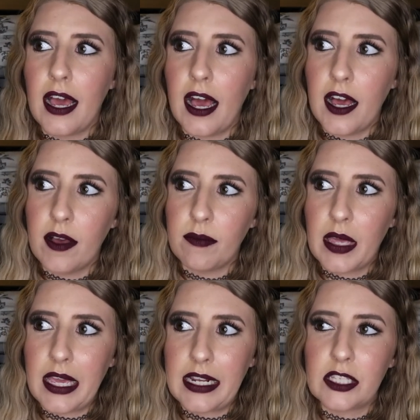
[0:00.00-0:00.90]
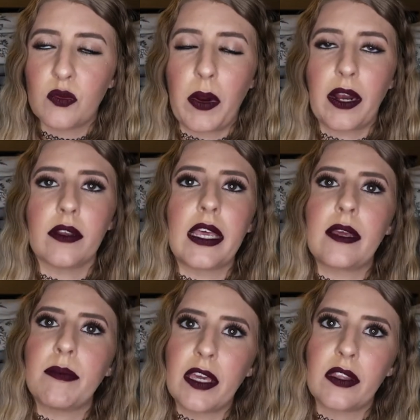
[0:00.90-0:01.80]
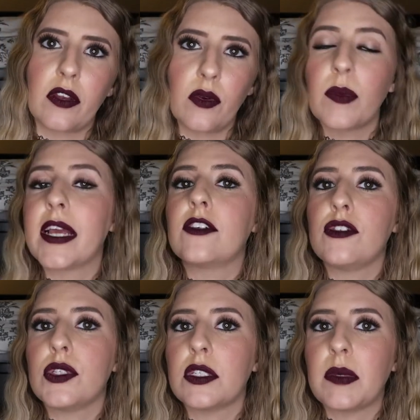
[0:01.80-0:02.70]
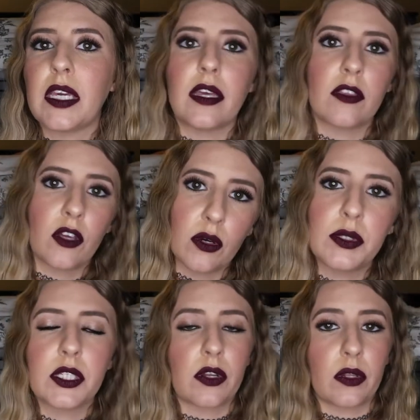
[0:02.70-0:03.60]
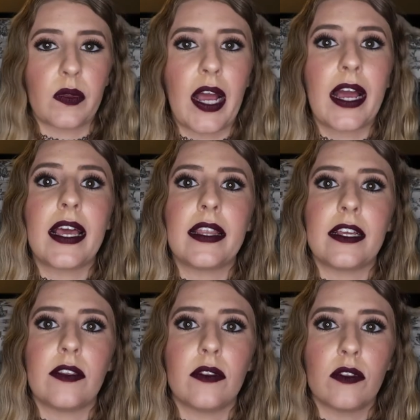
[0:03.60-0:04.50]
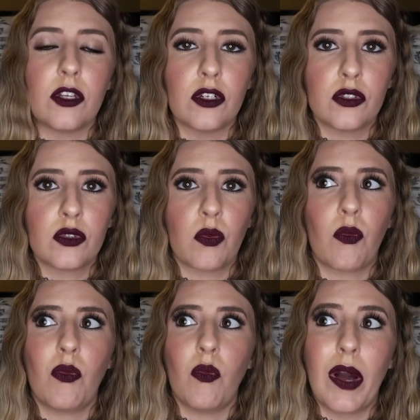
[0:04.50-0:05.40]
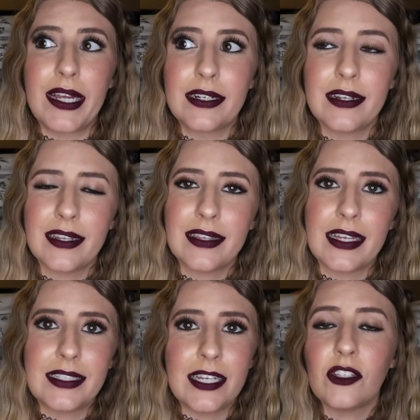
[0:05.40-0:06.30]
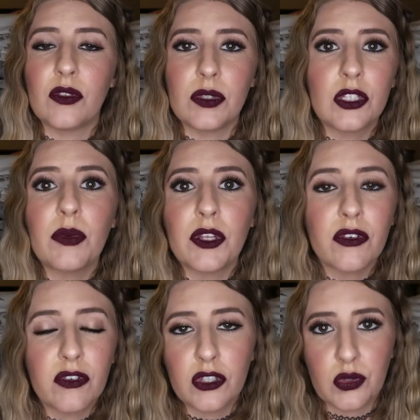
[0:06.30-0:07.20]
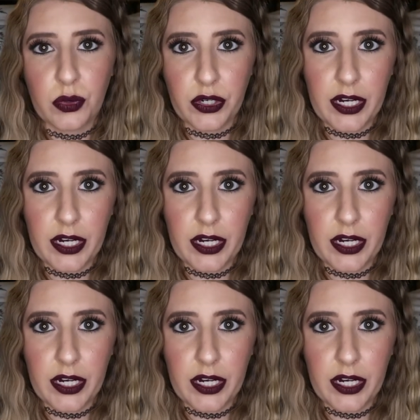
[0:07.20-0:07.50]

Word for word: Um, and it's where like Big Thunder Ranch used to be and the goats and all that. And then there's one that takes you into where the First Order